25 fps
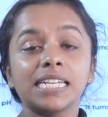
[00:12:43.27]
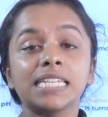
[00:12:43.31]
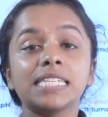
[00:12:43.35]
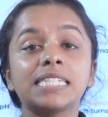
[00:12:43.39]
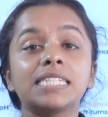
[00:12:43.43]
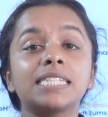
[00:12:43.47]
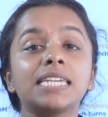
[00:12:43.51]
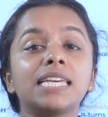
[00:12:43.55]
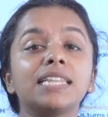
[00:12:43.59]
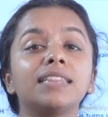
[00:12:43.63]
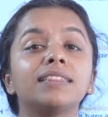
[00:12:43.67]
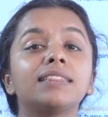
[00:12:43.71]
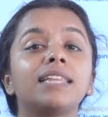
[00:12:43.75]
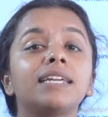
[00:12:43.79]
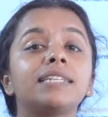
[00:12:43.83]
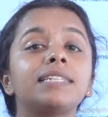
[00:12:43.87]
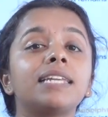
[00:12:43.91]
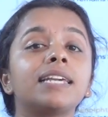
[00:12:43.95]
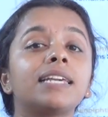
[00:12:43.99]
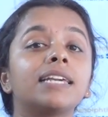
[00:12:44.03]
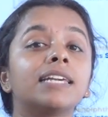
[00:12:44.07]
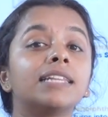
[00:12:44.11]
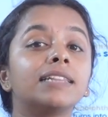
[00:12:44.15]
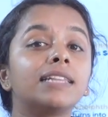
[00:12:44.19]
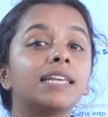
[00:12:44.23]

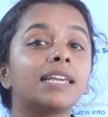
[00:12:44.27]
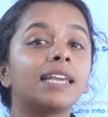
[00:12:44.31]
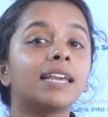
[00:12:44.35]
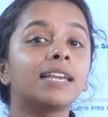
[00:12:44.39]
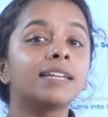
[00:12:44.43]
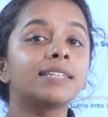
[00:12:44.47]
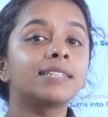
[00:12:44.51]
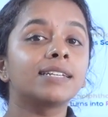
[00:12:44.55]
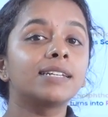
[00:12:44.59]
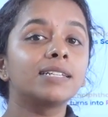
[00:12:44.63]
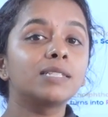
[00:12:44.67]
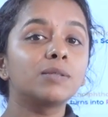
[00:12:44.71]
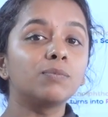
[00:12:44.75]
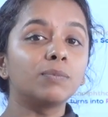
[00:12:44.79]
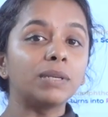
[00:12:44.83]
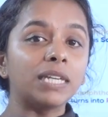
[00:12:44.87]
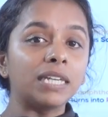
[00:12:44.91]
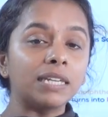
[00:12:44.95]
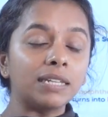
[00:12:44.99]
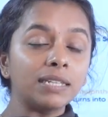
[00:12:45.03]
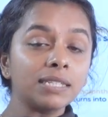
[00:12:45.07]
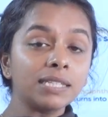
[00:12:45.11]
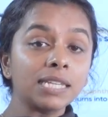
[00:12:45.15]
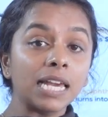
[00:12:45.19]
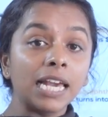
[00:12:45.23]
Synthetic indicators
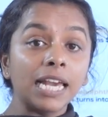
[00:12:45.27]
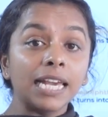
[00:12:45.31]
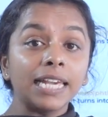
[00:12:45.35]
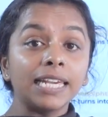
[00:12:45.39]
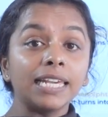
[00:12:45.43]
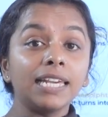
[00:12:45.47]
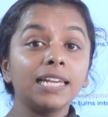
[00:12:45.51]
means